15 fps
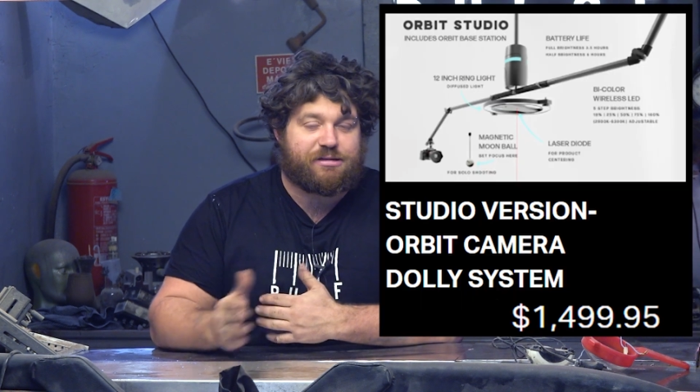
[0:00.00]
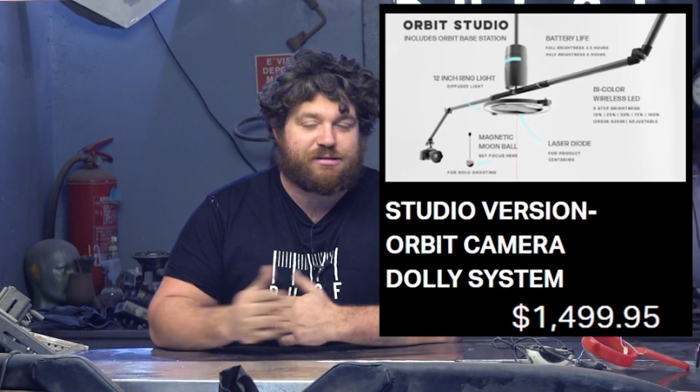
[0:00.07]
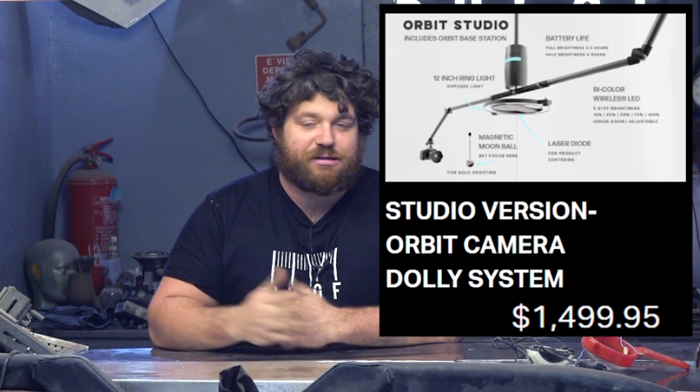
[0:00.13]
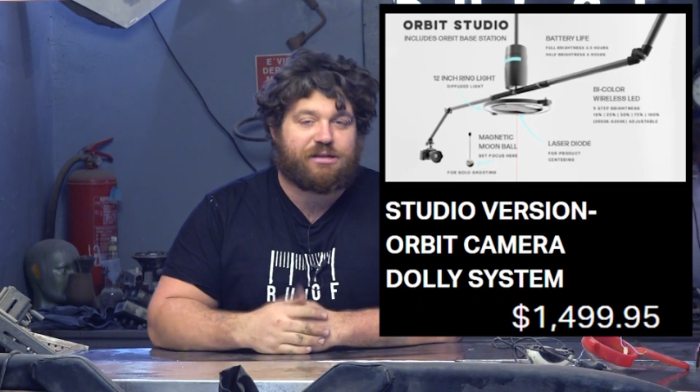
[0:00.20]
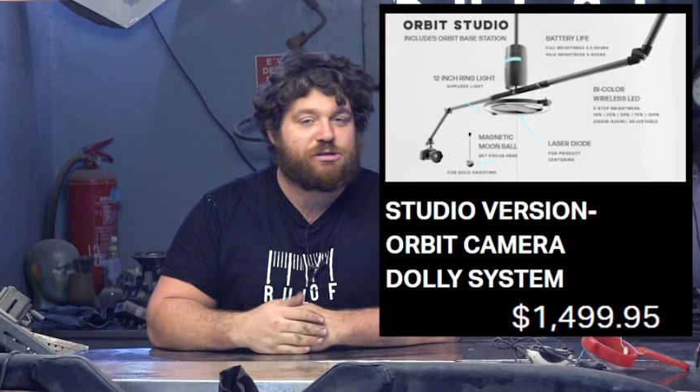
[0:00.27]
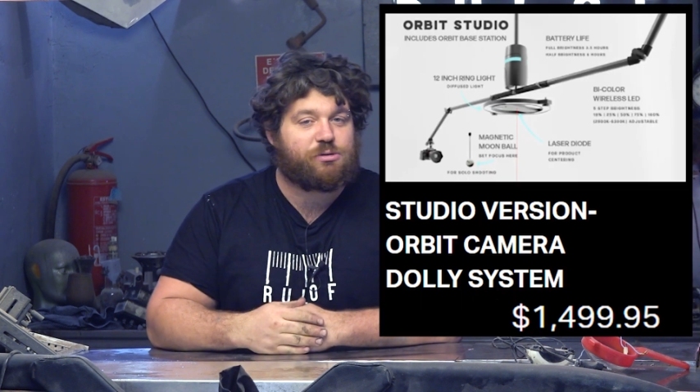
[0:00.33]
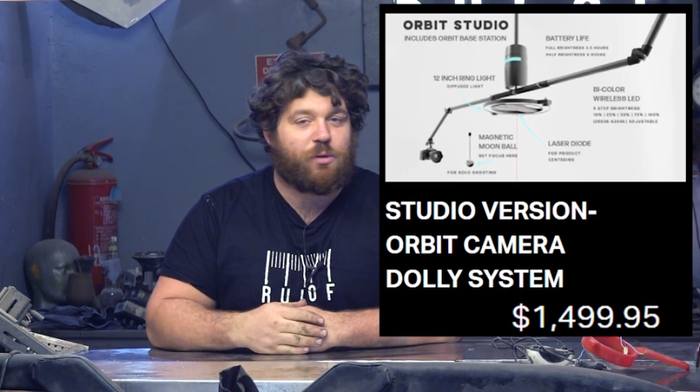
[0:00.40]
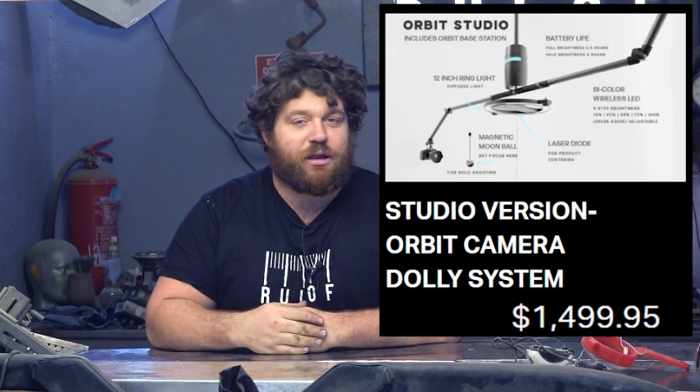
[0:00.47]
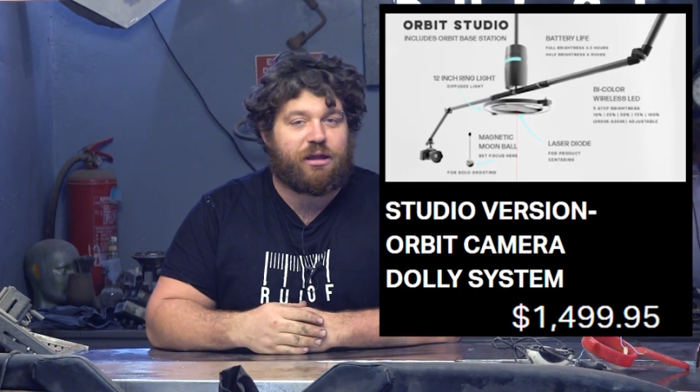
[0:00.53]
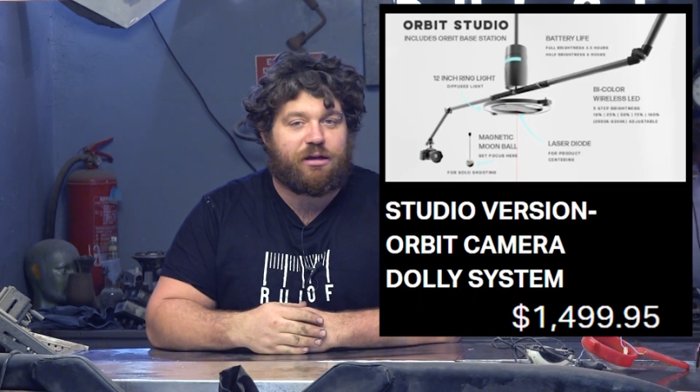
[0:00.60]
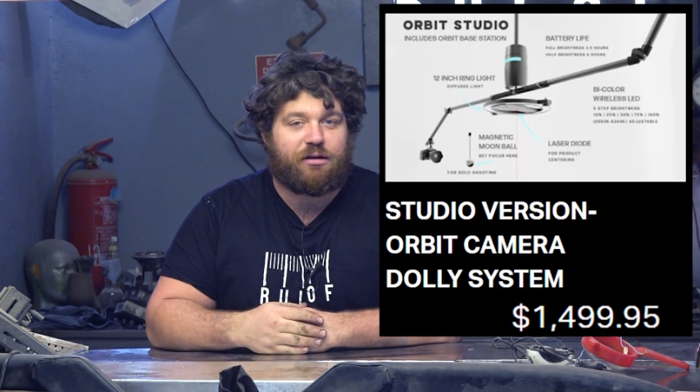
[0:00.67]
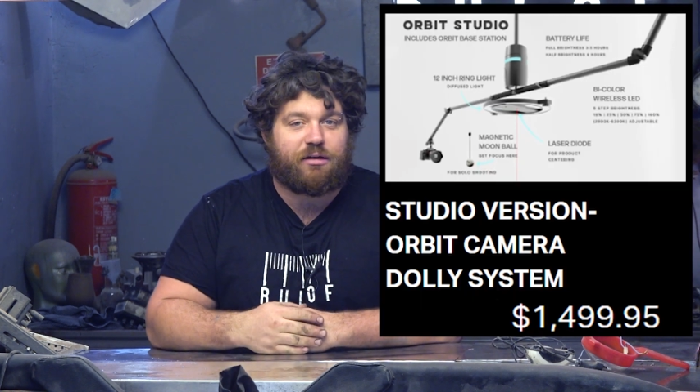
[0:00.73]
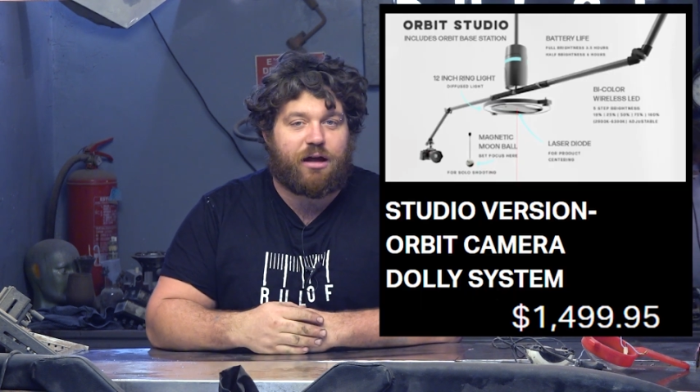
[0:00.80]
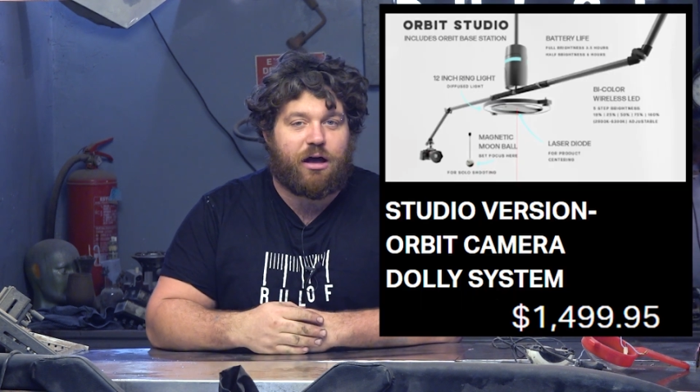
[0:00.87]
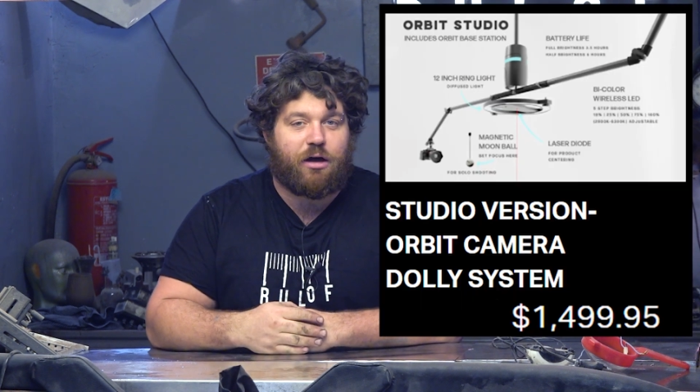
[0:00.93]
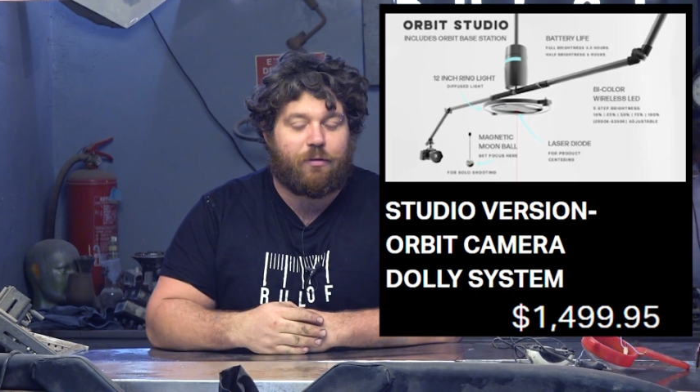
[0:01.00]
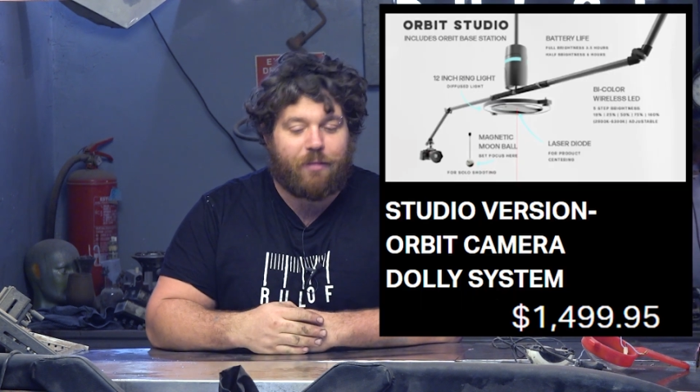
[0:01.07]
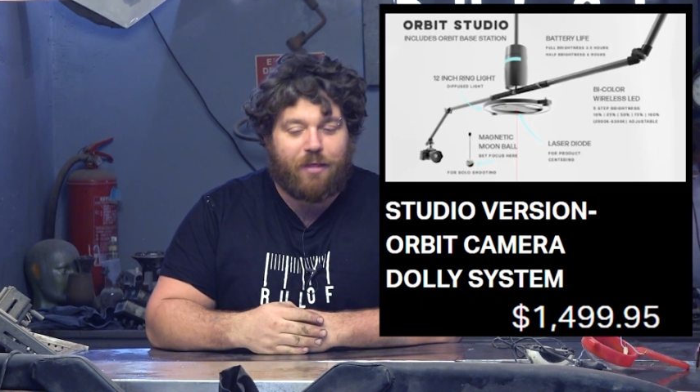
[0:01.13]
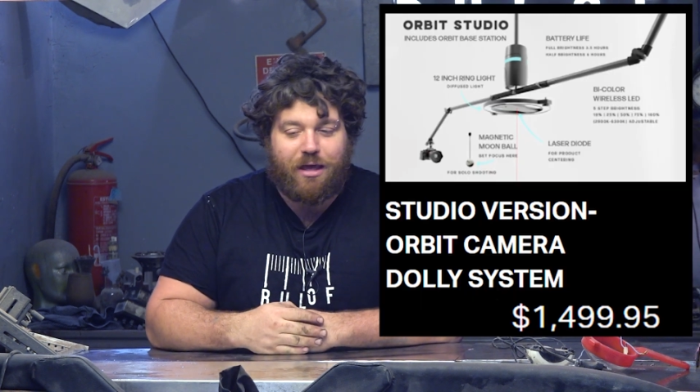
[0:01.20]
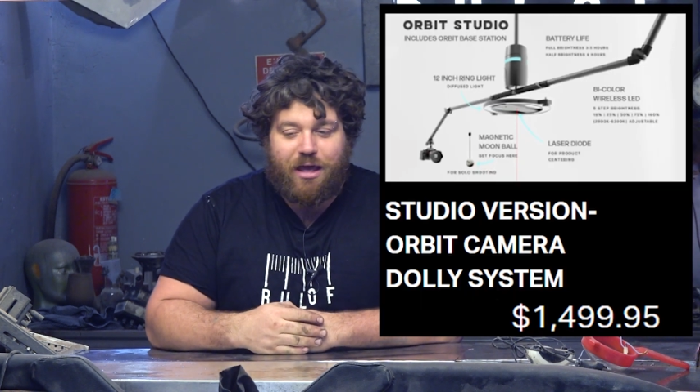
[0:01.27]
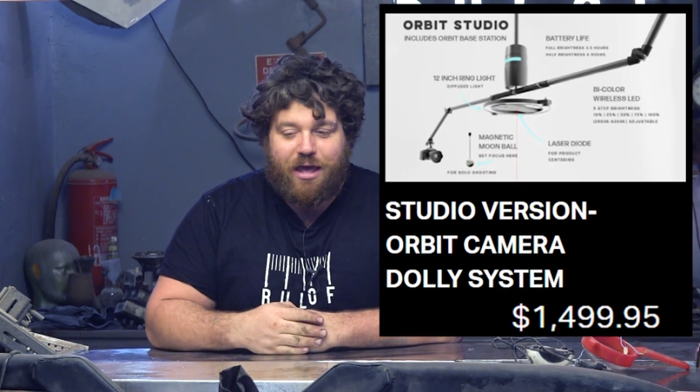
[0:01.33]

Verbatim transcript: since one year now,